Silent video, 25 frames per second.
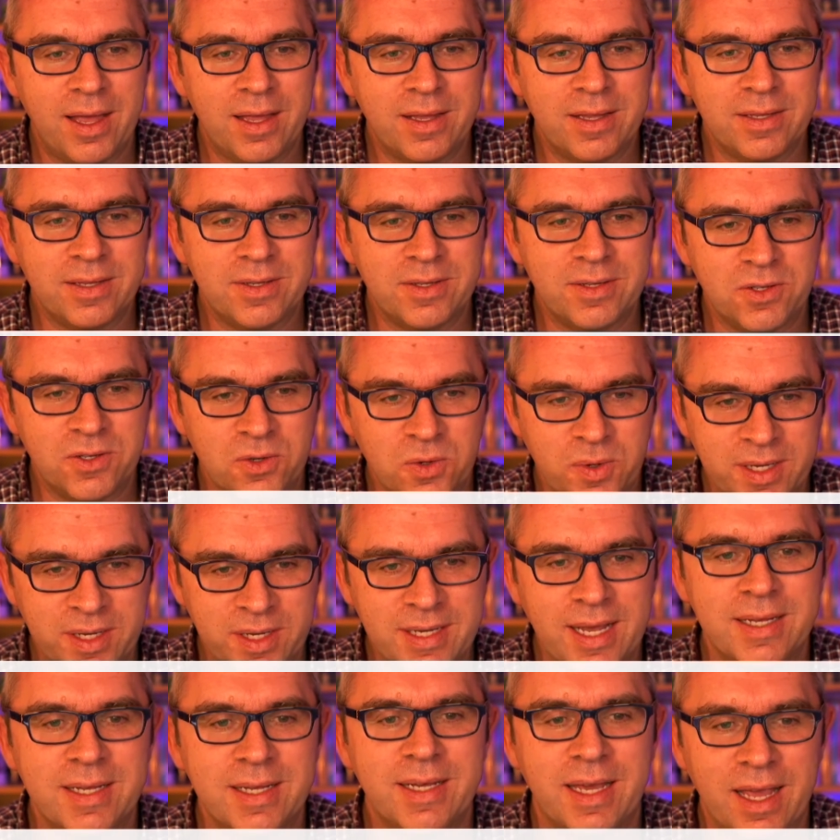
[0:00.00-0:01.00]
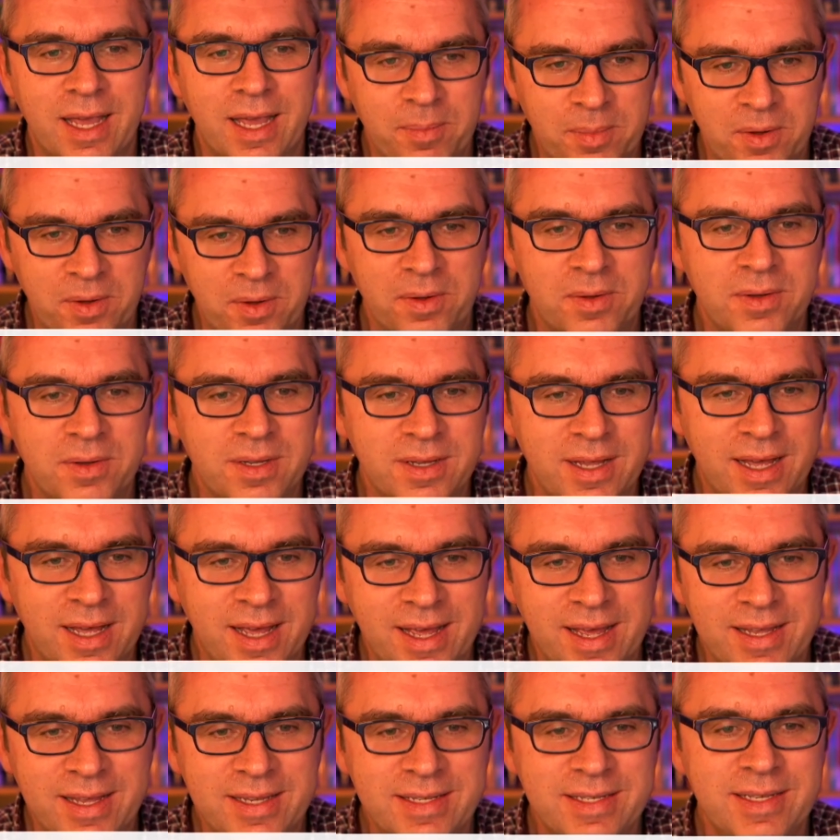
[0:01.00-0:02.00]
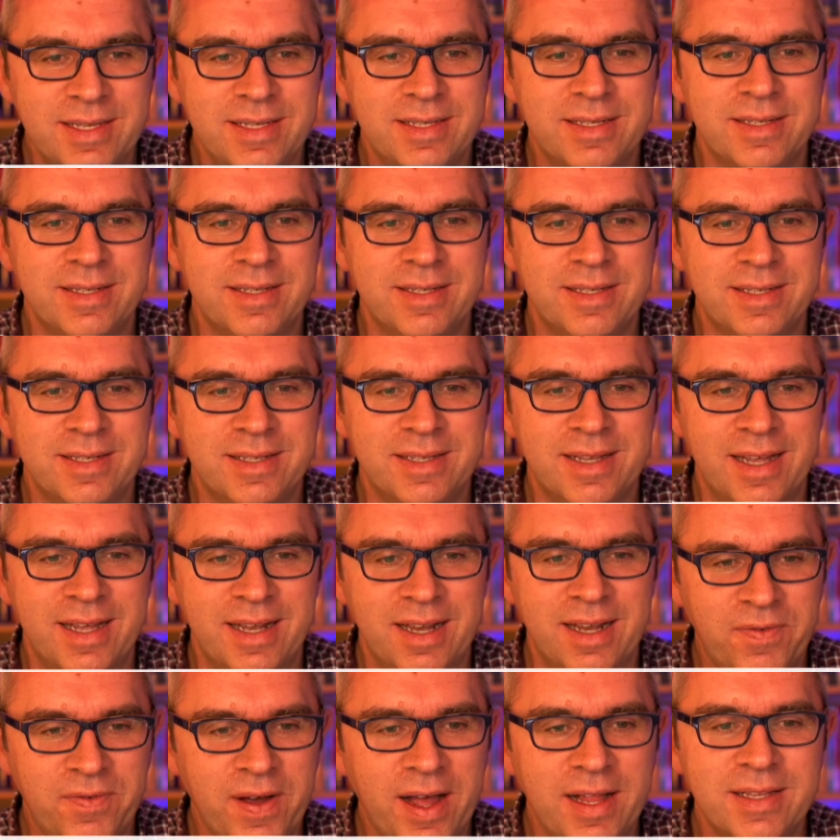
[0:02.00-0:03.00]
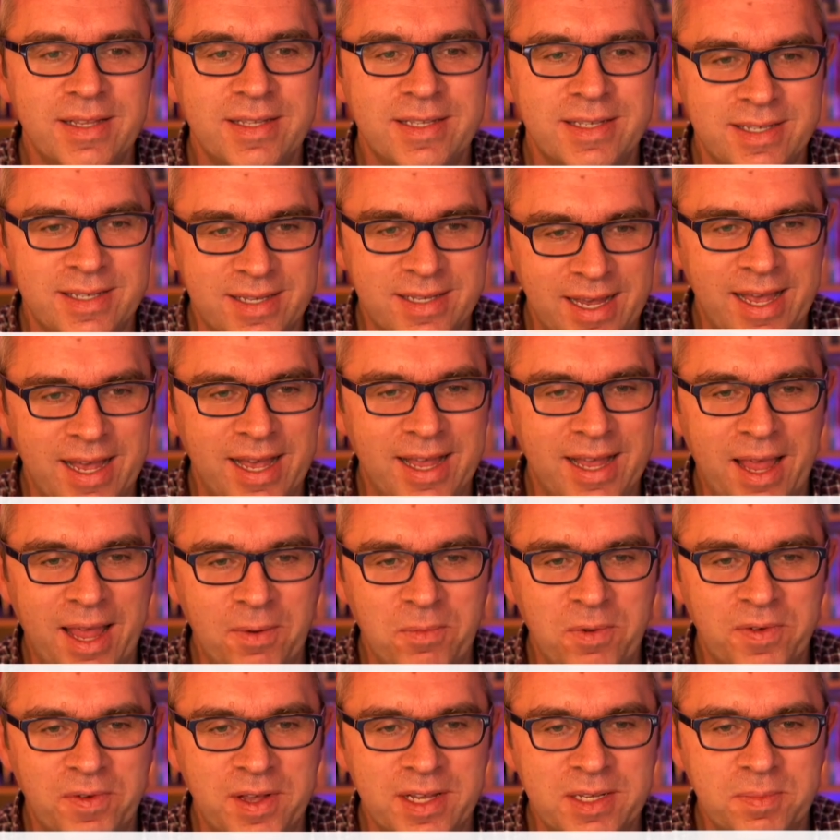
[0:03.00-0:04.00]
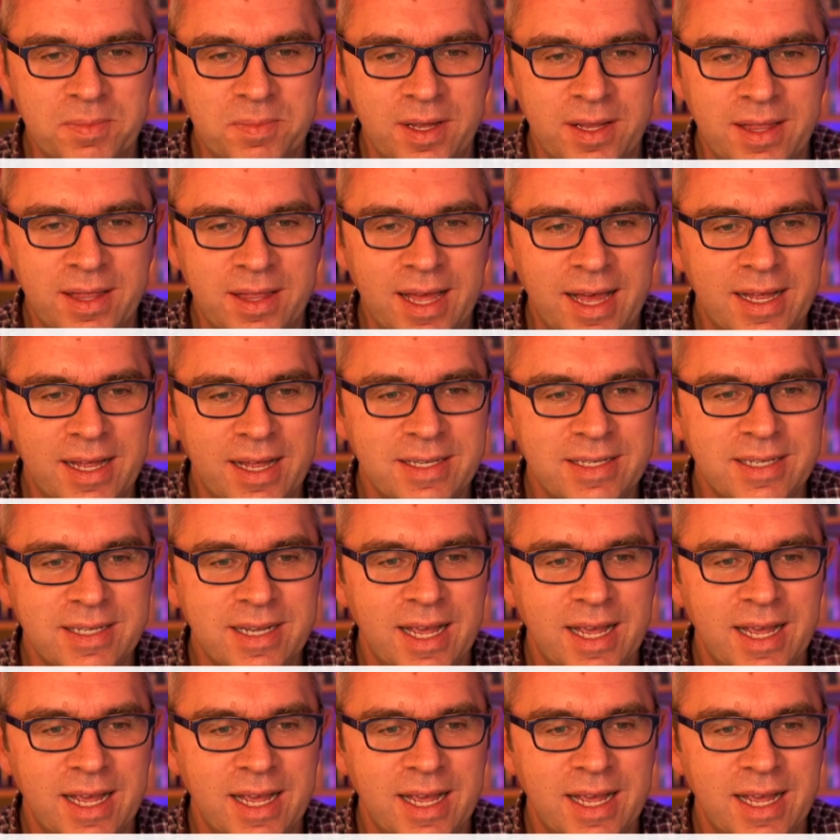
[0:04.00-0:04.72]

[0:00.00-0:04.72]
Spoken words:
Zoe's asking about seasons in advance. Again, we've explained that.